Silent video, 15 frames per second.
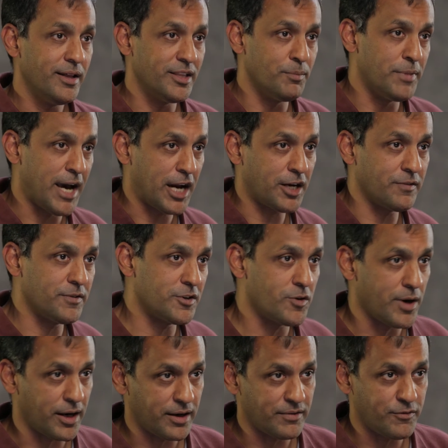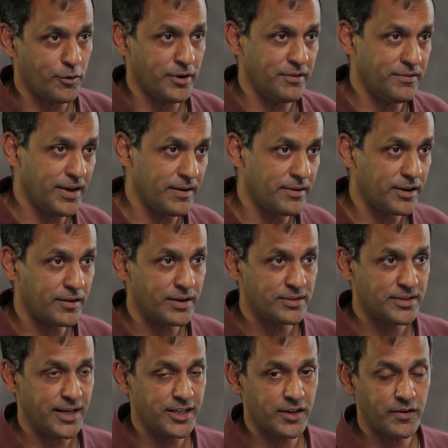in the back of a truck at 45
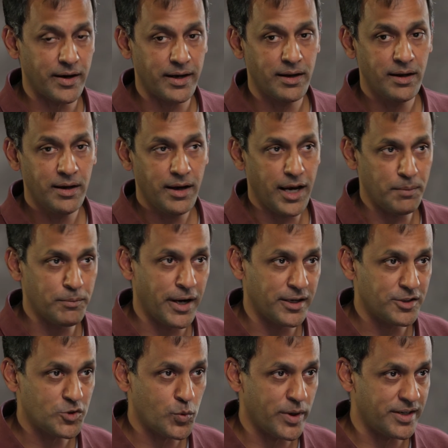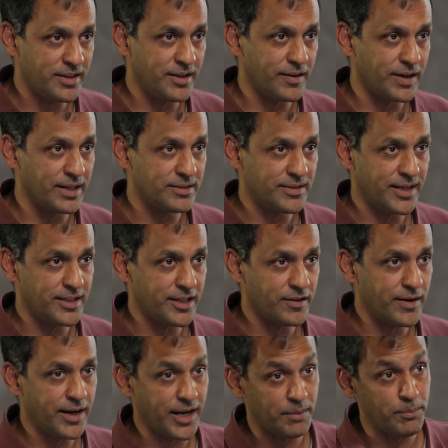degrees centigrade, at minus 20 degrees
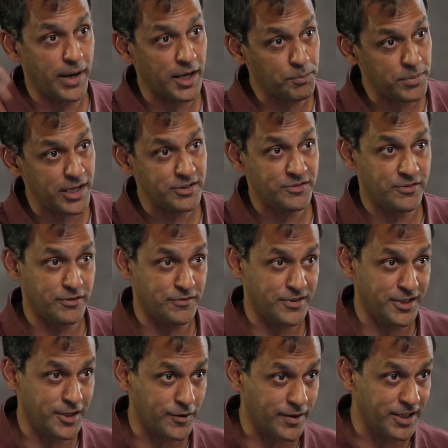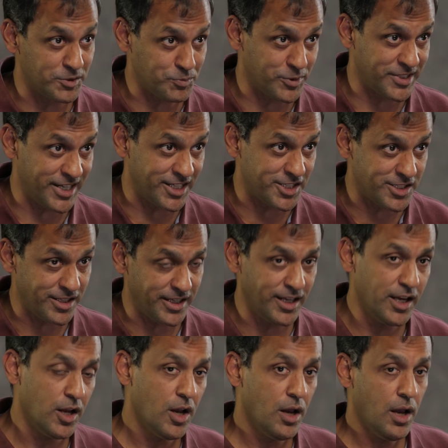centigrade, at plus 50 degrees
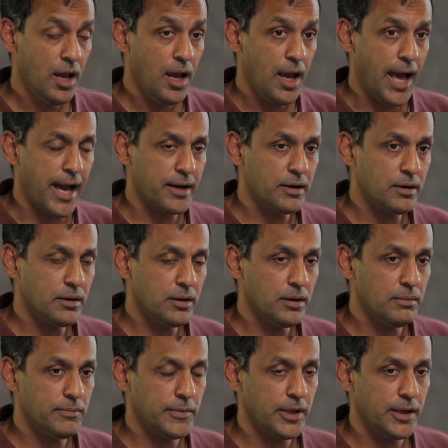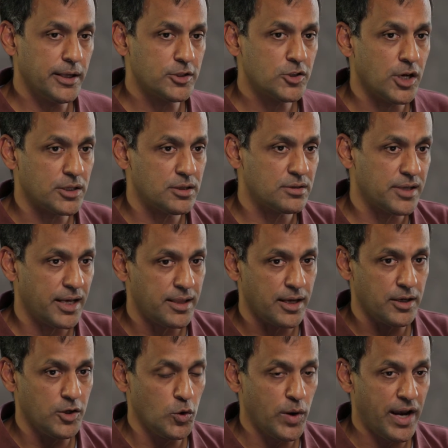potentially. And it's not to say
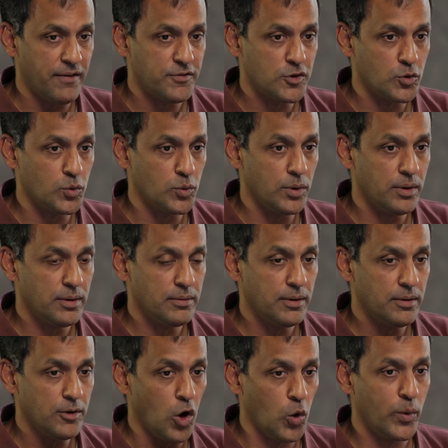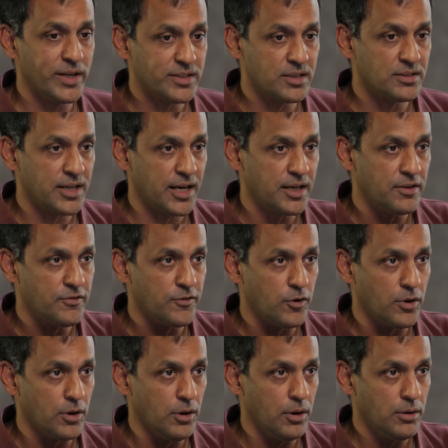that you have to always design it
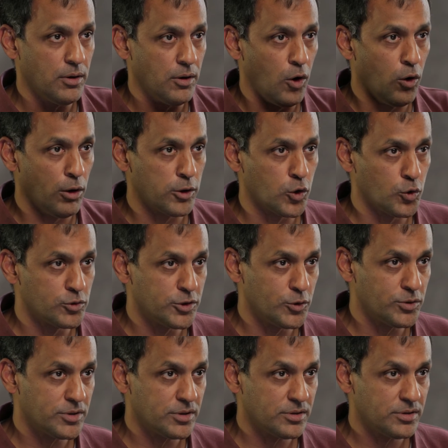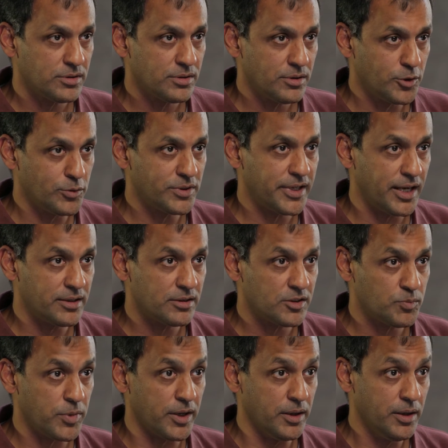for all those use
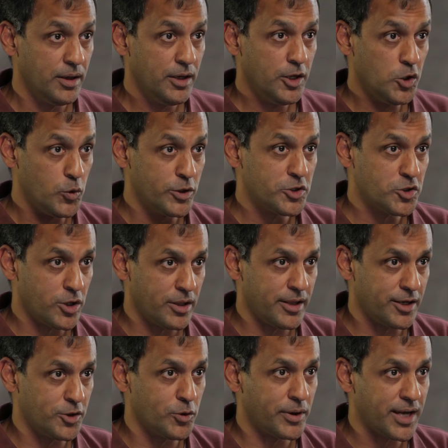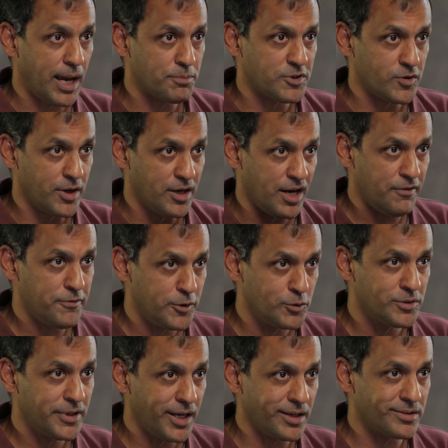cases, but you ensure that you capture enough
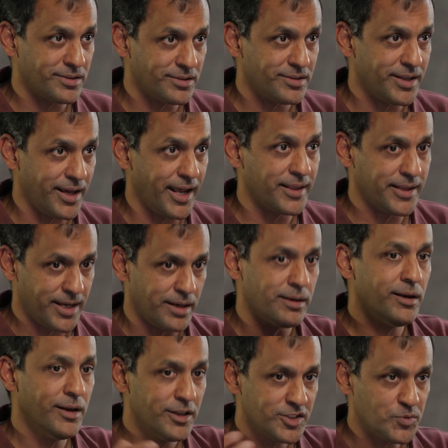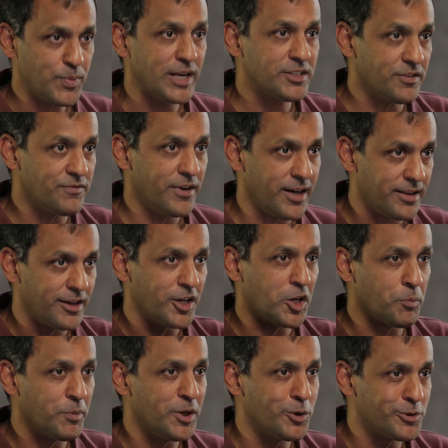use cases and then specify that it
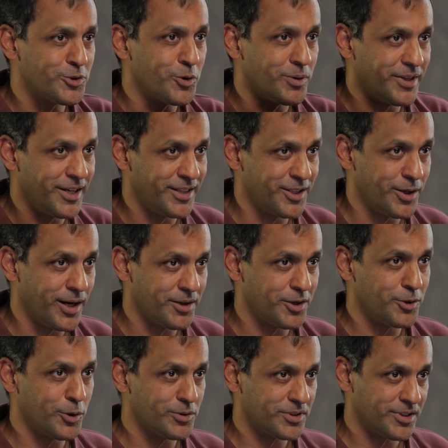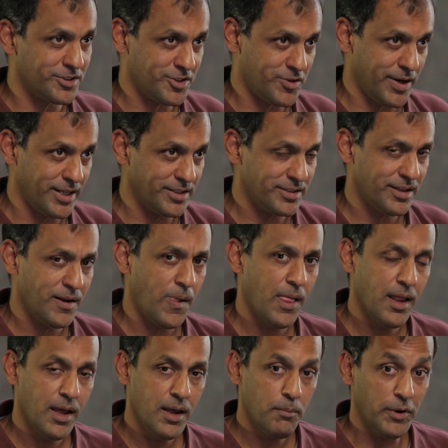can be used only under those constraints.
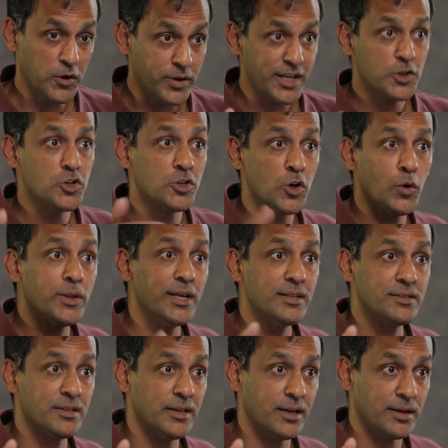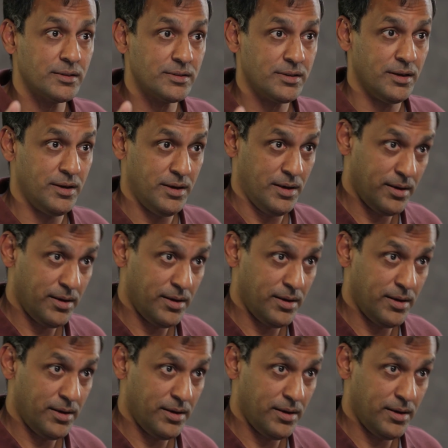But you need to know these things